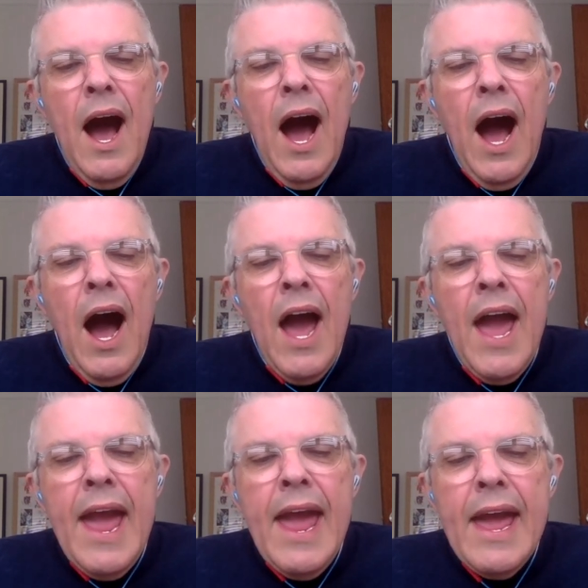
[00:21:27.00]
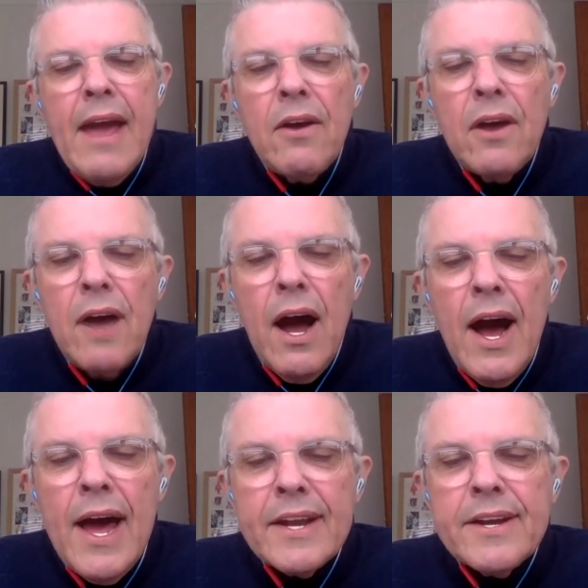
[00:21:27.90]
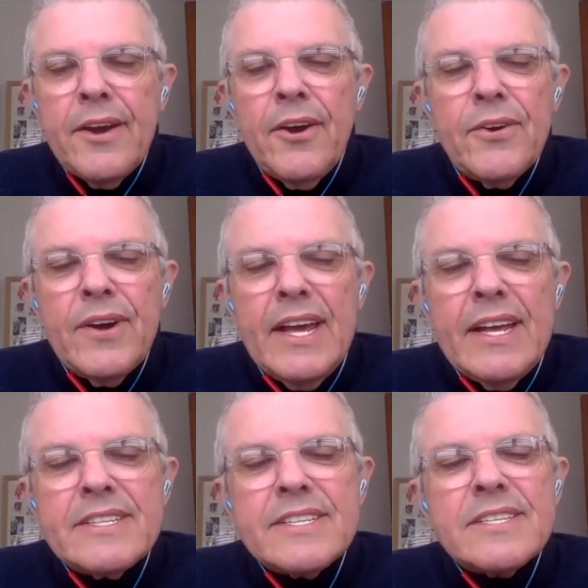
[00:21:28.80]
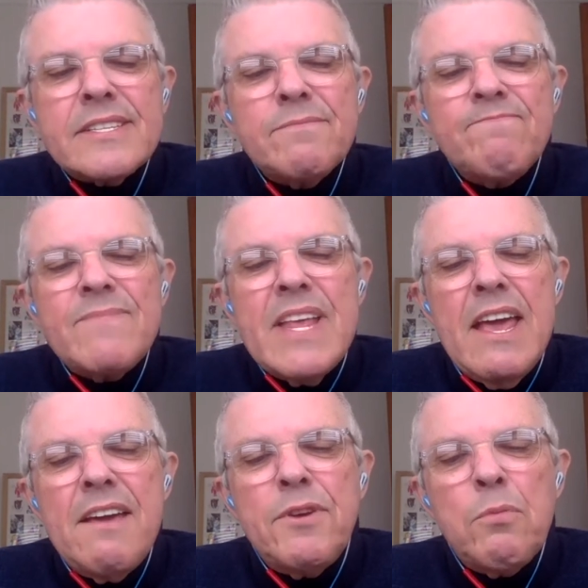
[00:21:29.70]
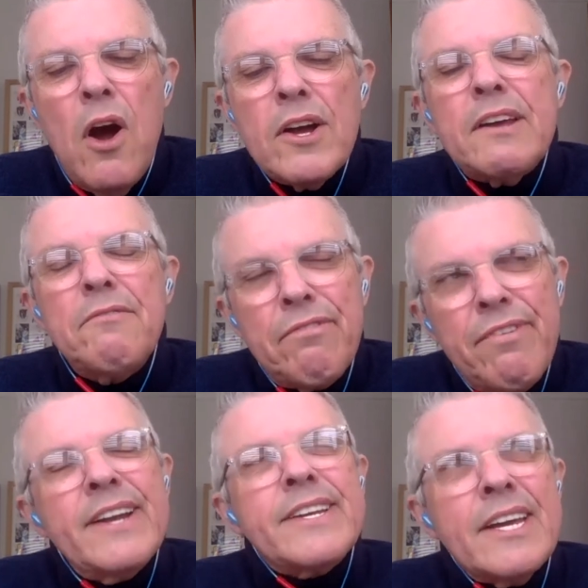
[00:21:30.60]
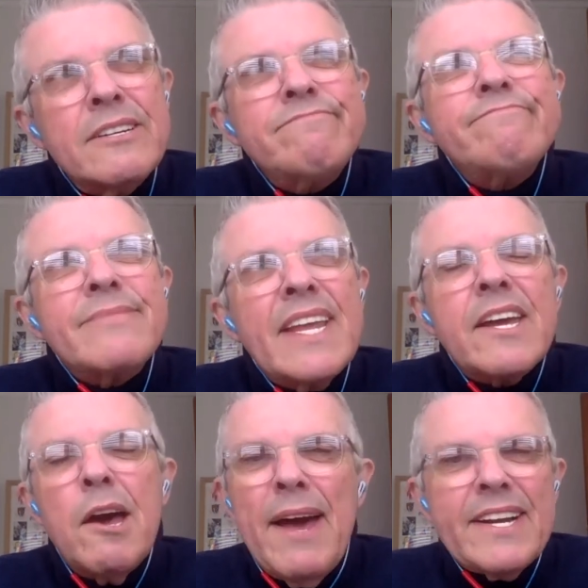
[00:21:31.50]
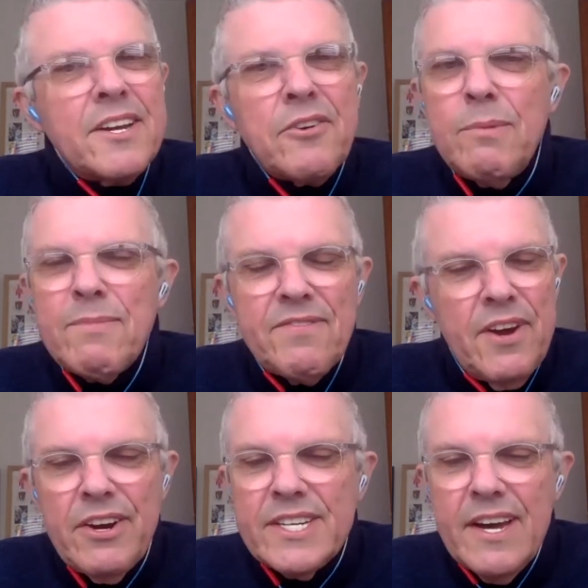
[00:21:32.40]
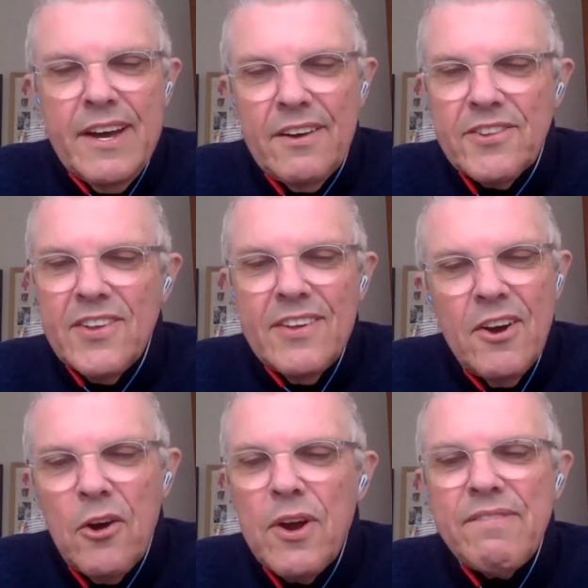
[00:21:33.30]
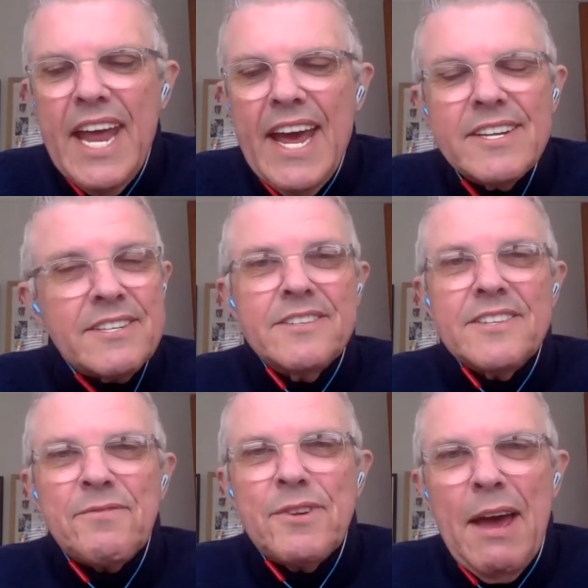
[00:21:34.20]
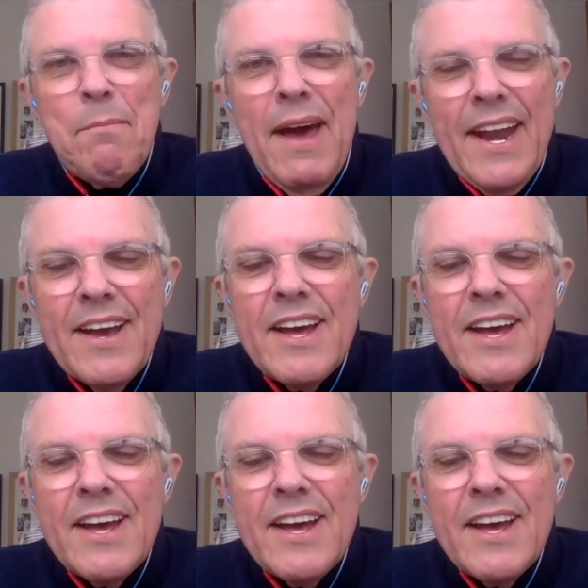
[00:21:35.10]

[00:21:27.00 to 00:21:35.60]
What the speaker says: I don't know. If you want confronting, go back to Grimm's fairy tales, or even Anderson's for that matter.